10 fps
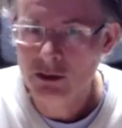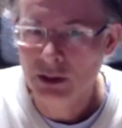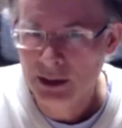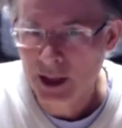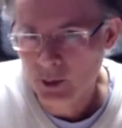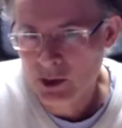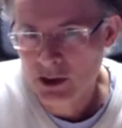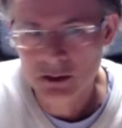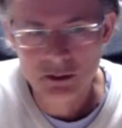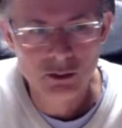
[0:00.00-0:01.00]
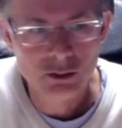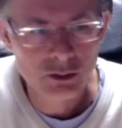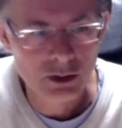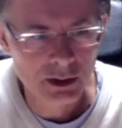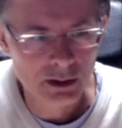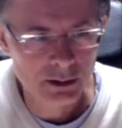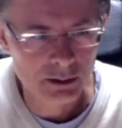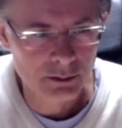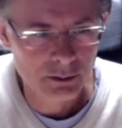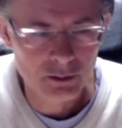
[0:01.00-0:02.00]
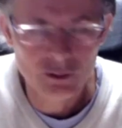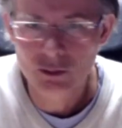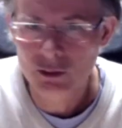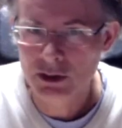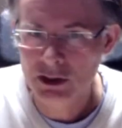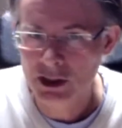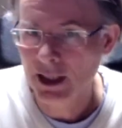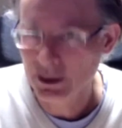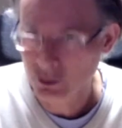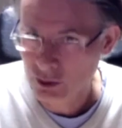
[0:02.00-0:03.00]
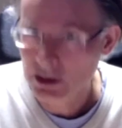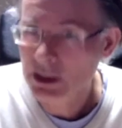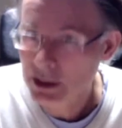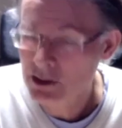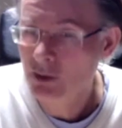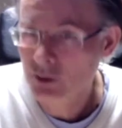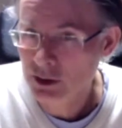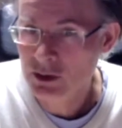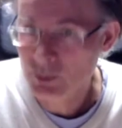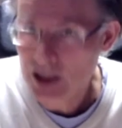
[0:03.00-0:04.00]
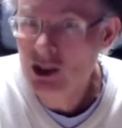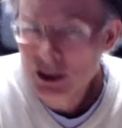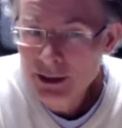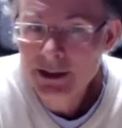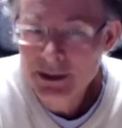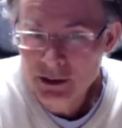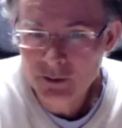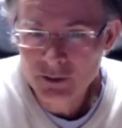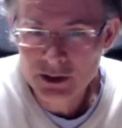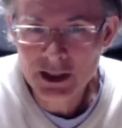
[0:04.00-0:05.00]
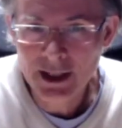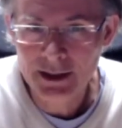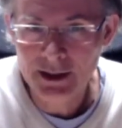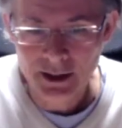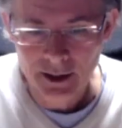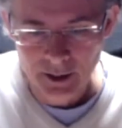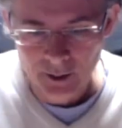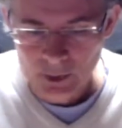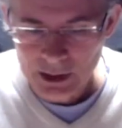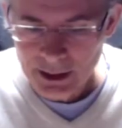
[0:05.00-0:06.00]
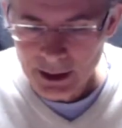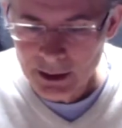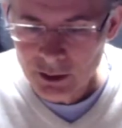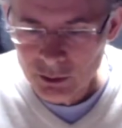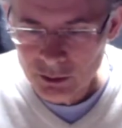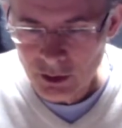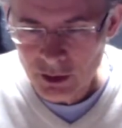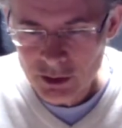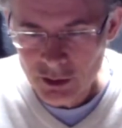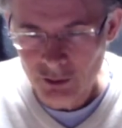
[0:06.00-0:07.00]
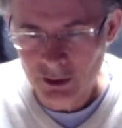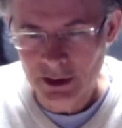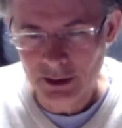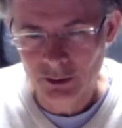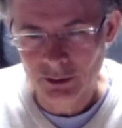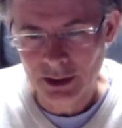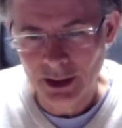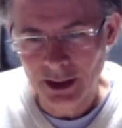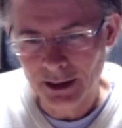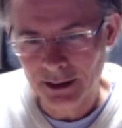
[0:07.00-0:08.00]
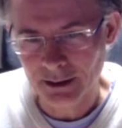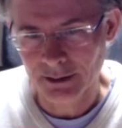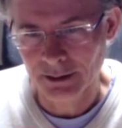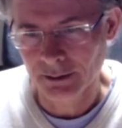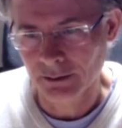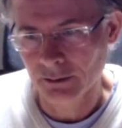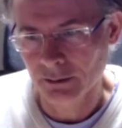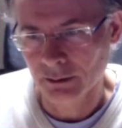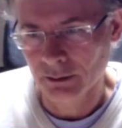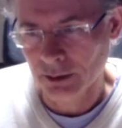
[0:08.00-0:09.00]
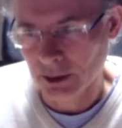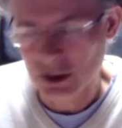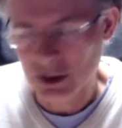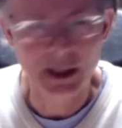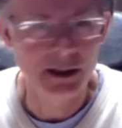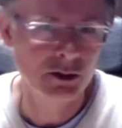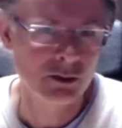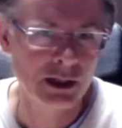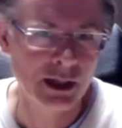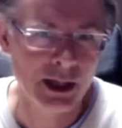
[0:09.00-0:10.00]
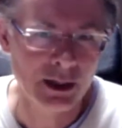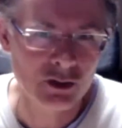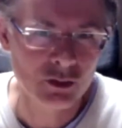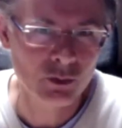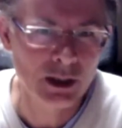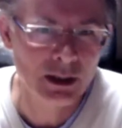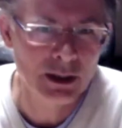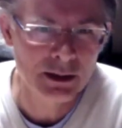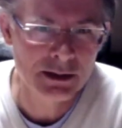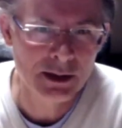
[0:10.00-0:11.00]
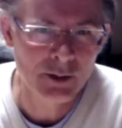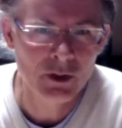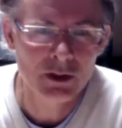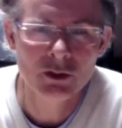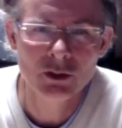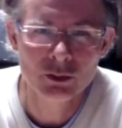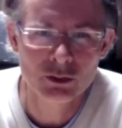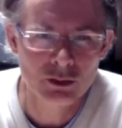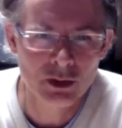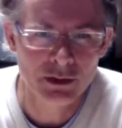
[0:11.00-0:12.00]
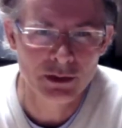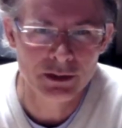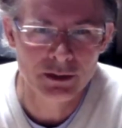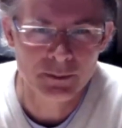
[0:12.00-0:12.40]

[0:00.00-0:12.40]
adapts to the child, to the needs of the special needs of the child. But then you also need to take the child to an edge where there is something new to learn.